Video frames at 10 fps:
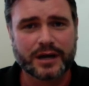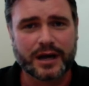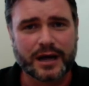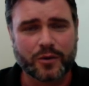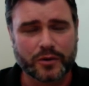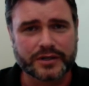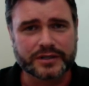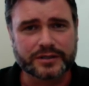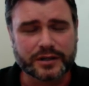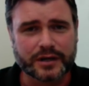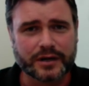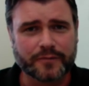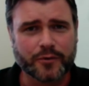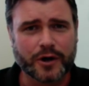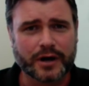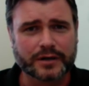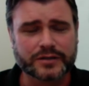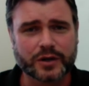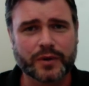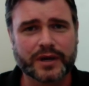uh, or distillate of products.
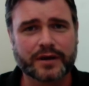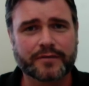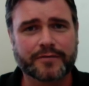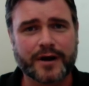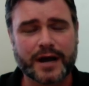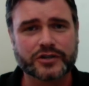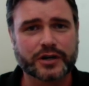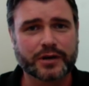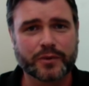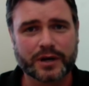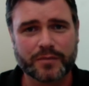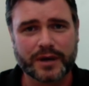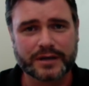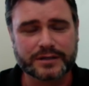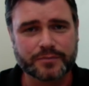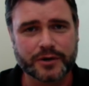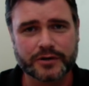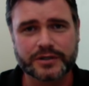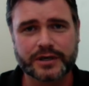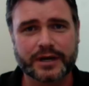So we can fractionate, we can make pure
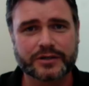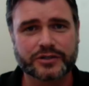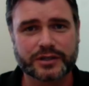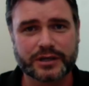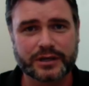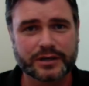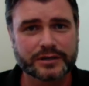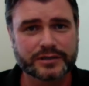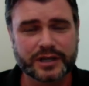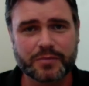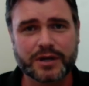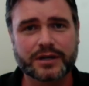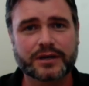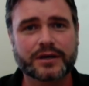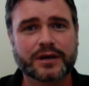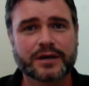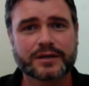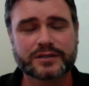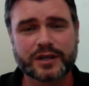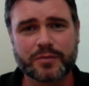THC, CBD,
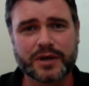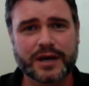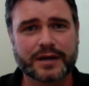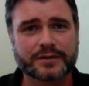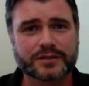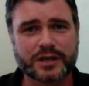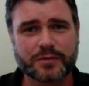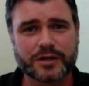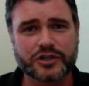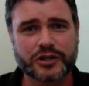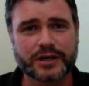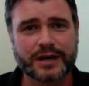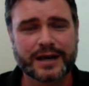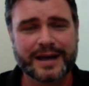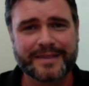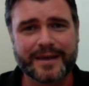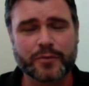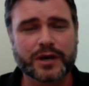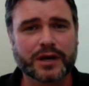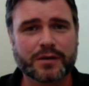CBN, CBG. Then
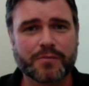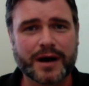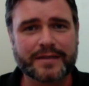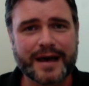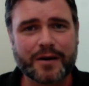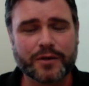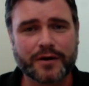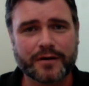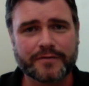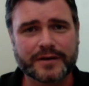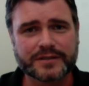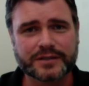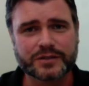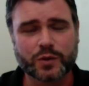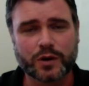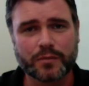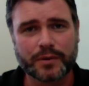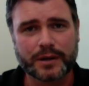we can combine that with our VESIsorb